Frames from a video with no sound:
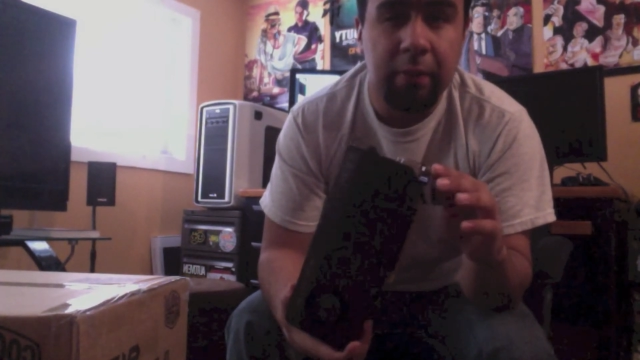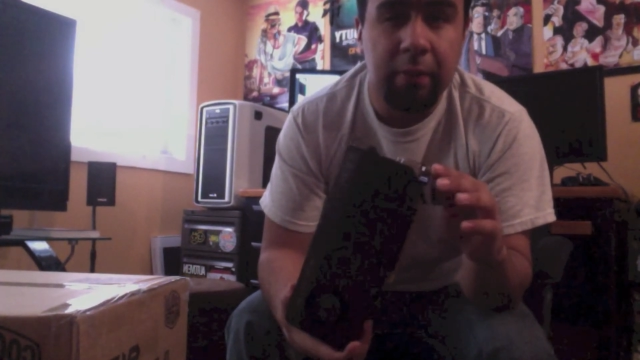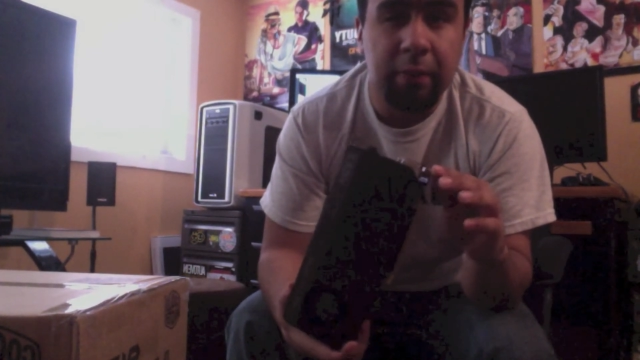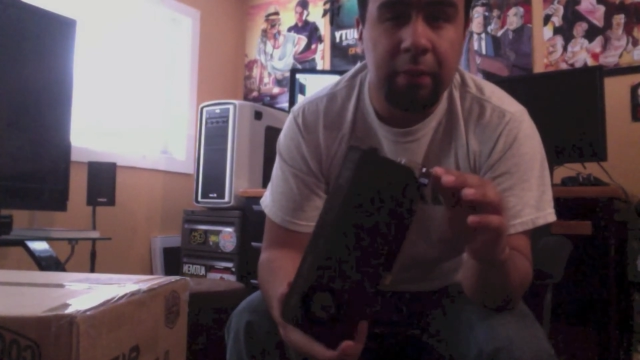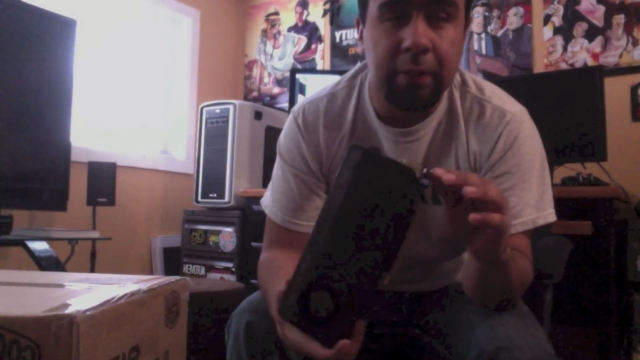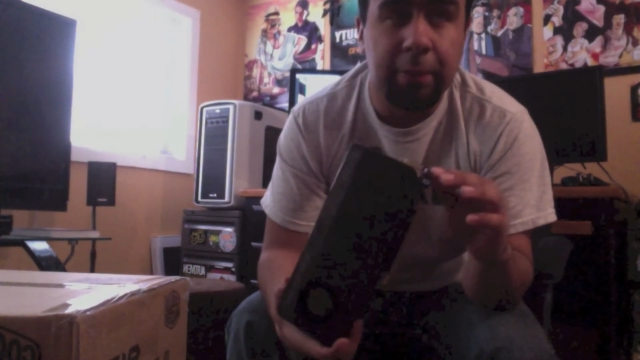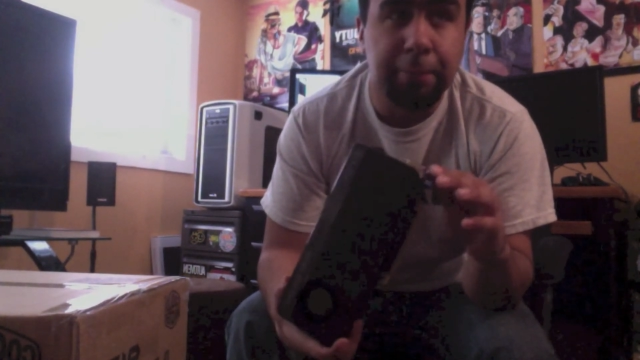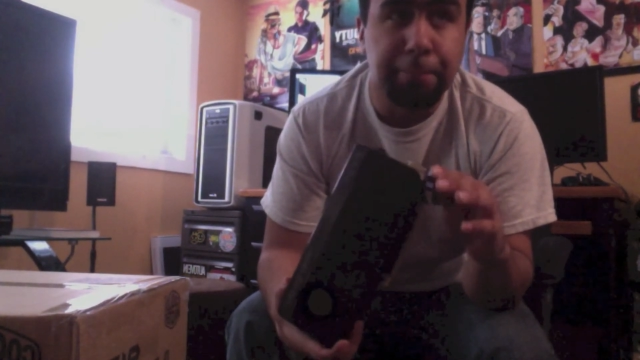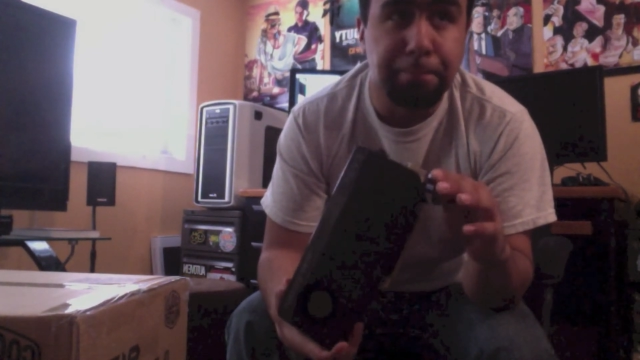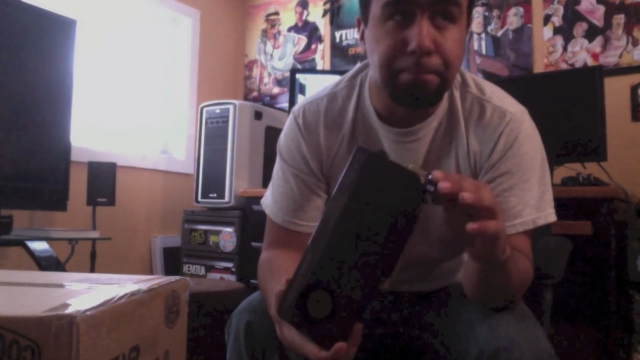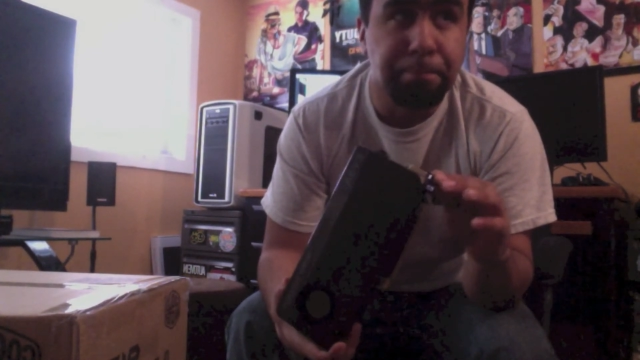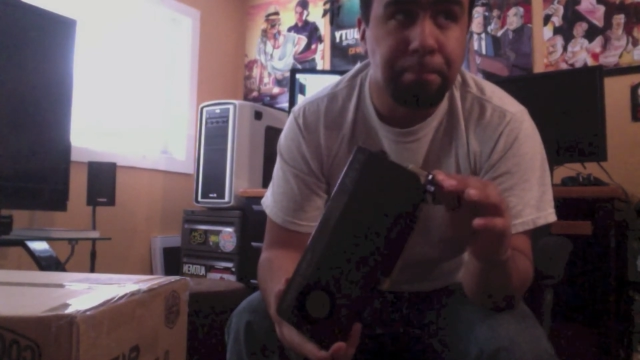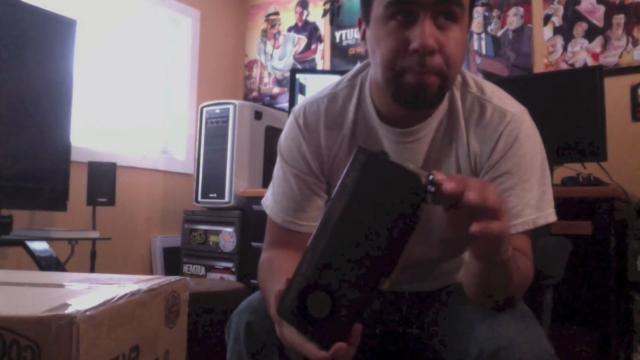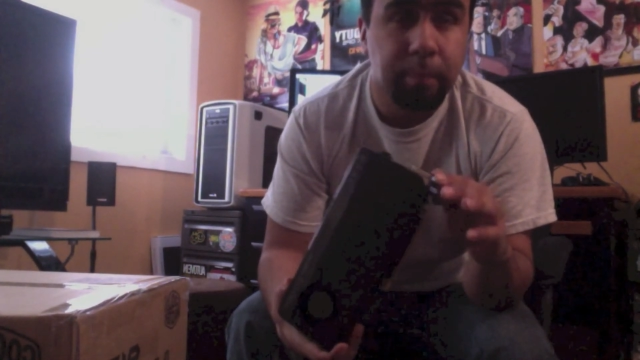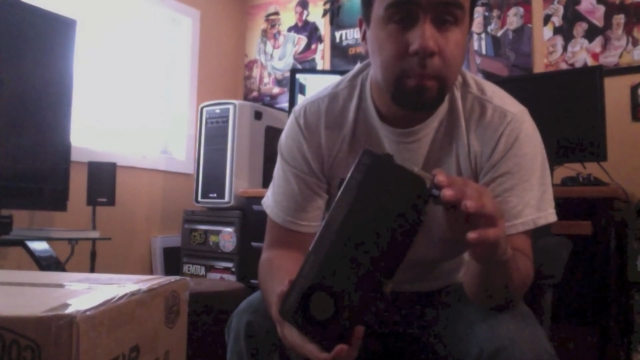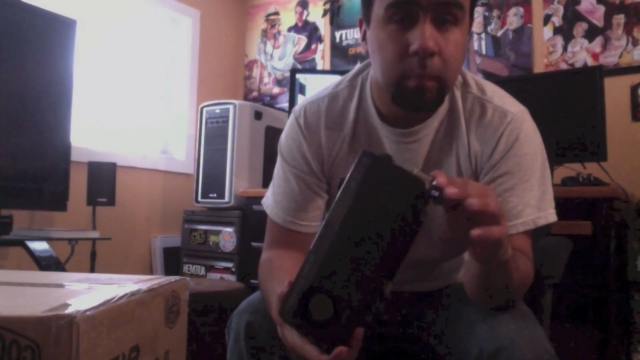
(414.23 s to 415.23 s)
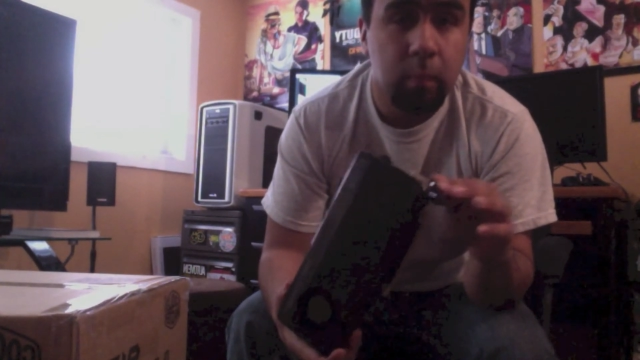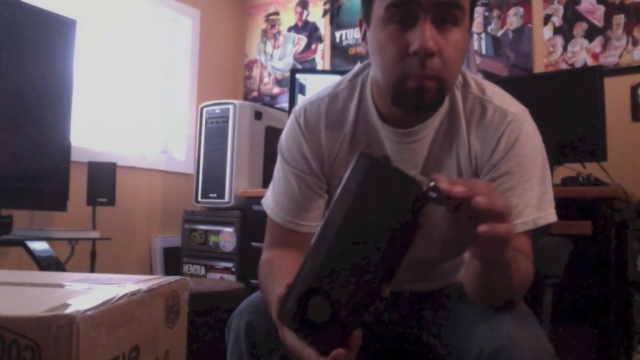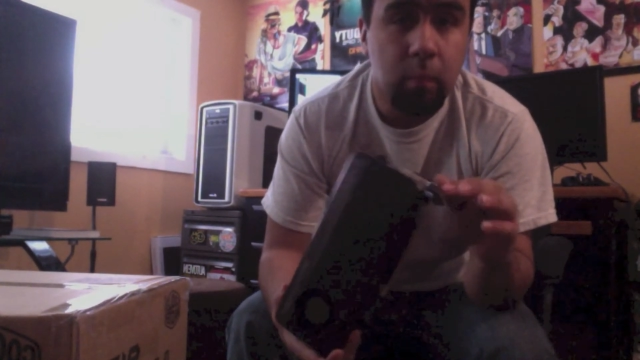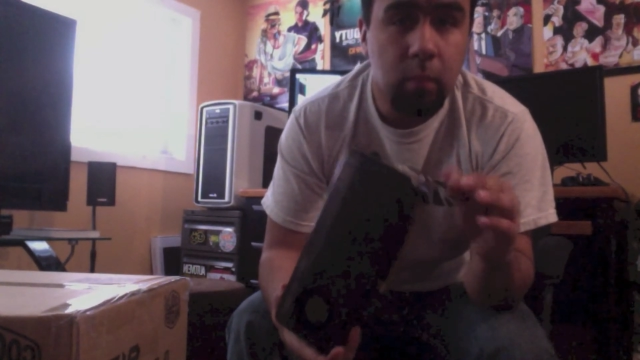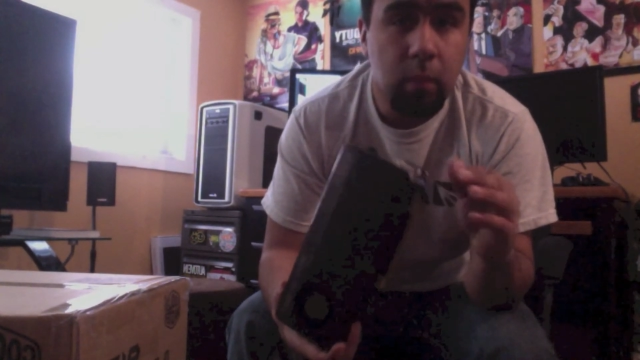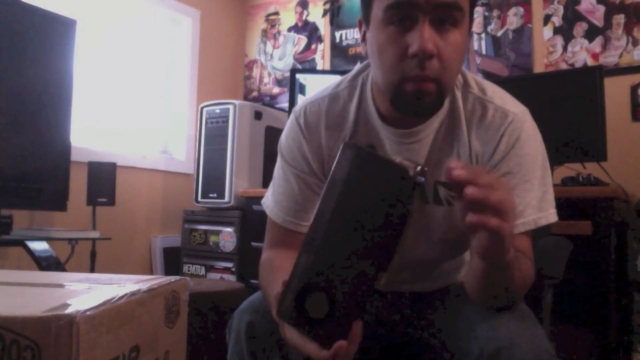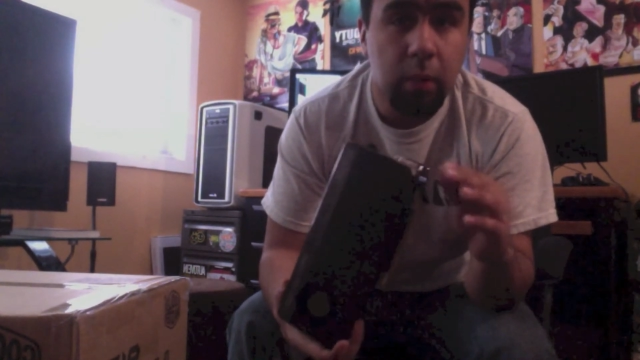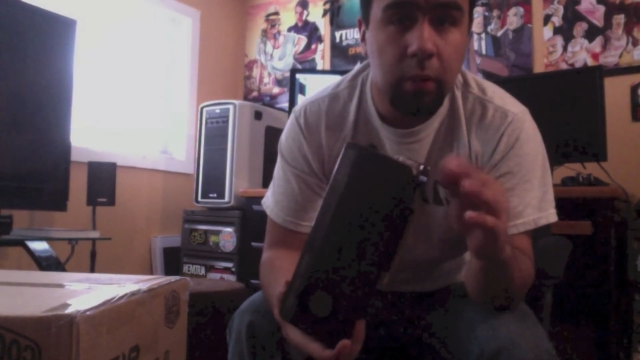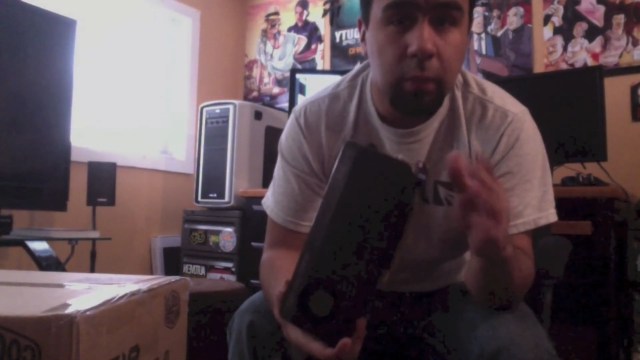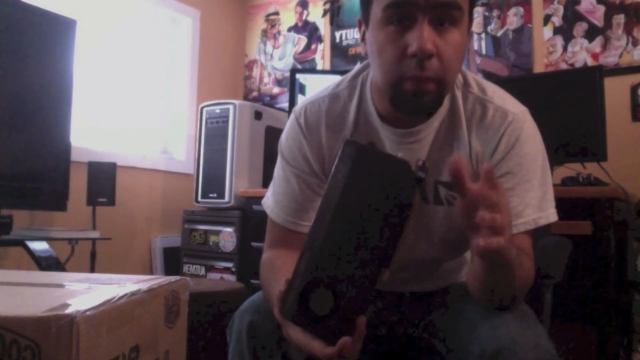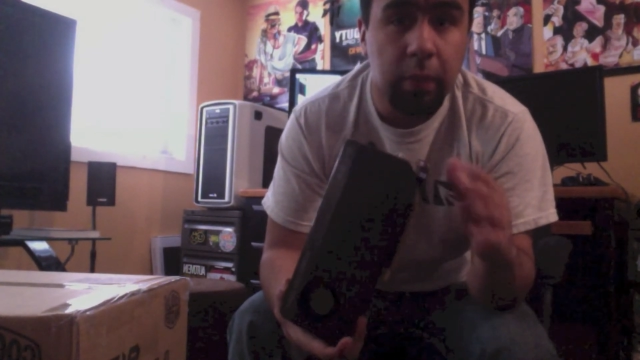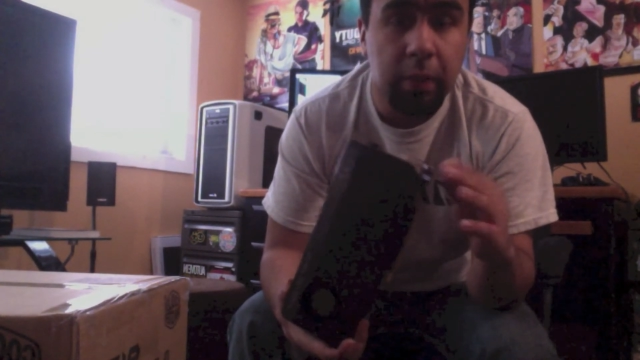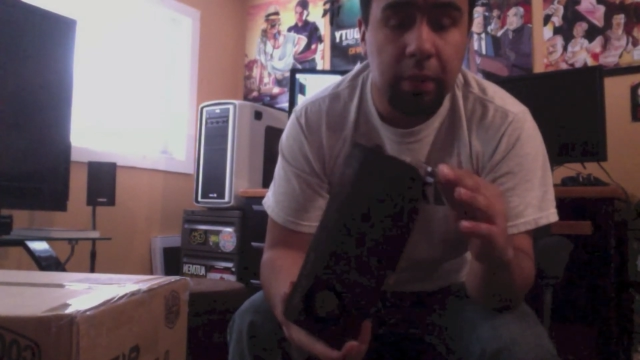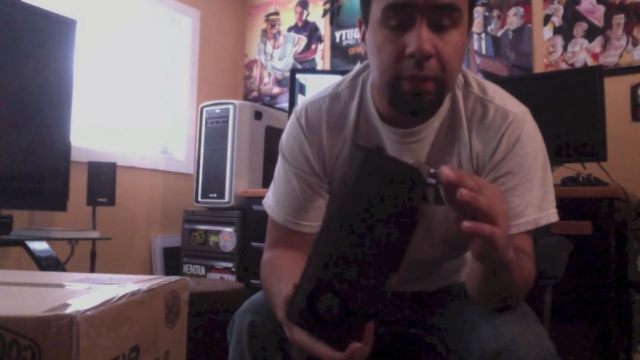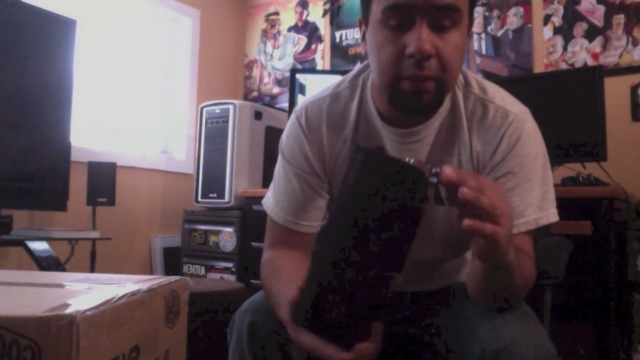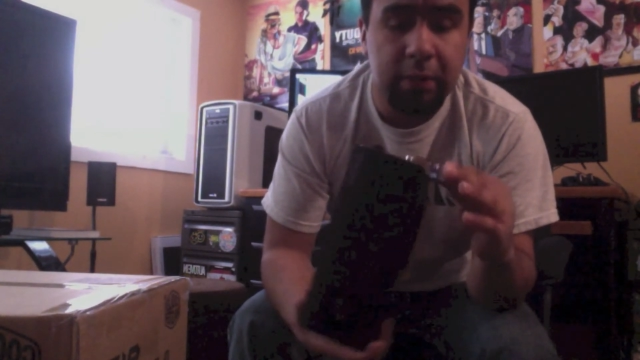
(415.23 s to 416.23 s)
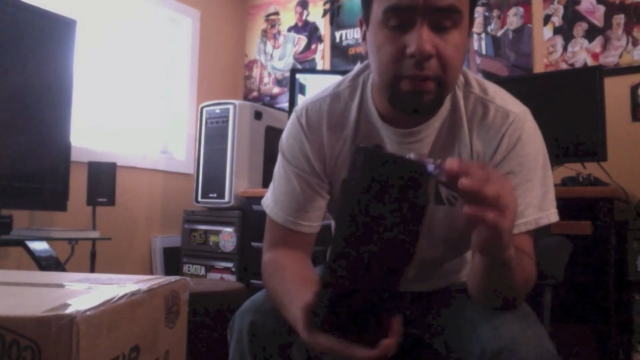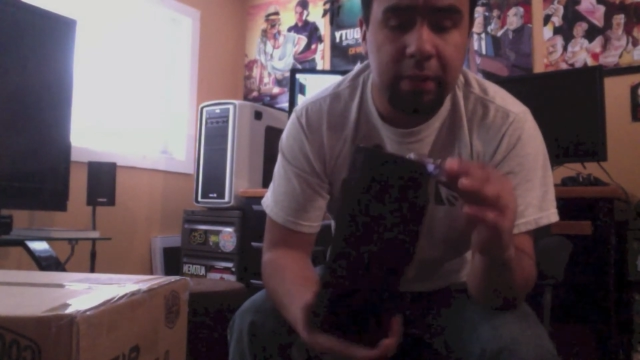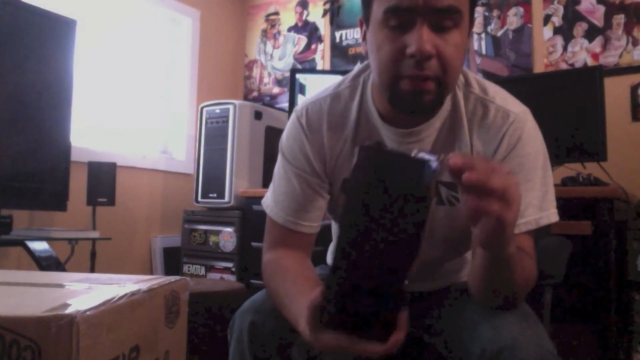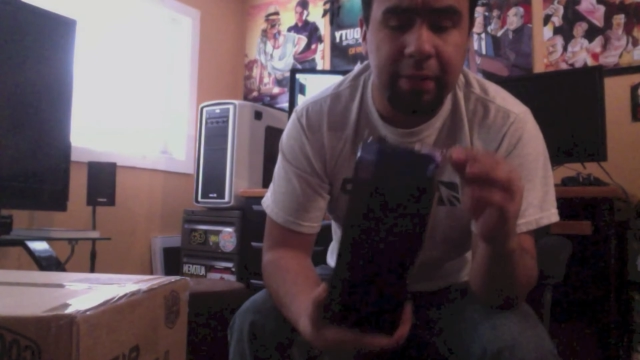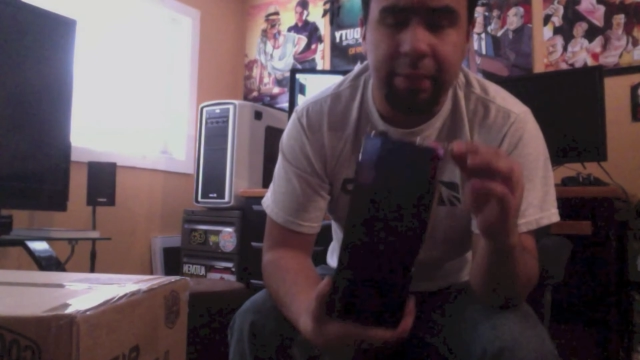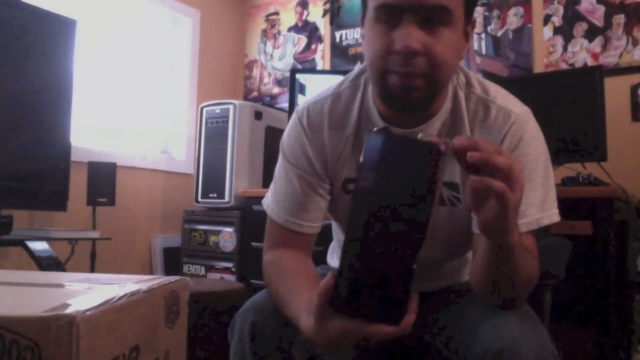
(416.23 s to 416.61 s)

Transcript: um, newer cards like